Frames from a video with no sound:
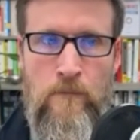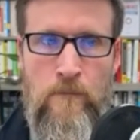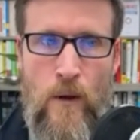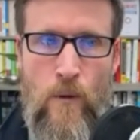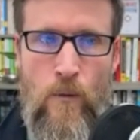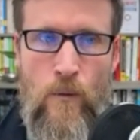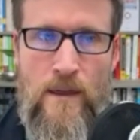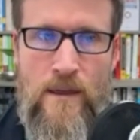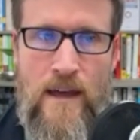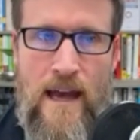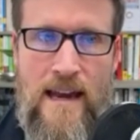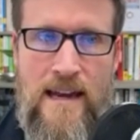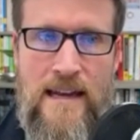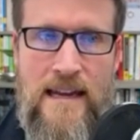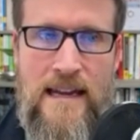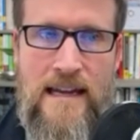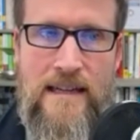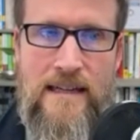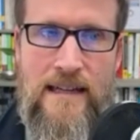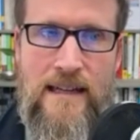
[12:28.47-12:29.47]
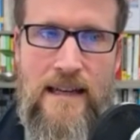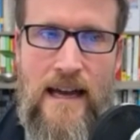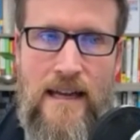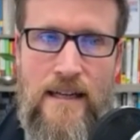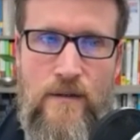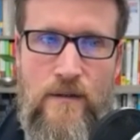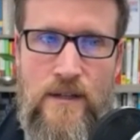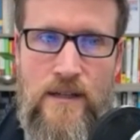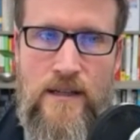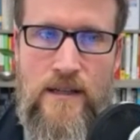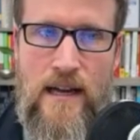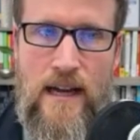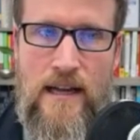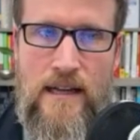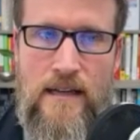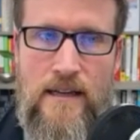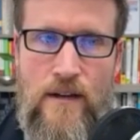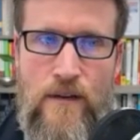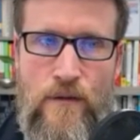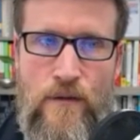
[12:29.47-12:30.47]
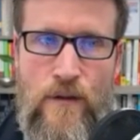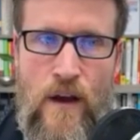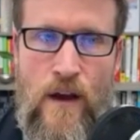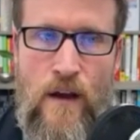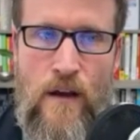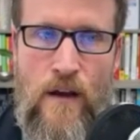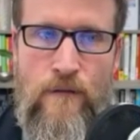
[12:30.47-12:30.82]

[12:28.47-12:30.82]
we then need to get to a state of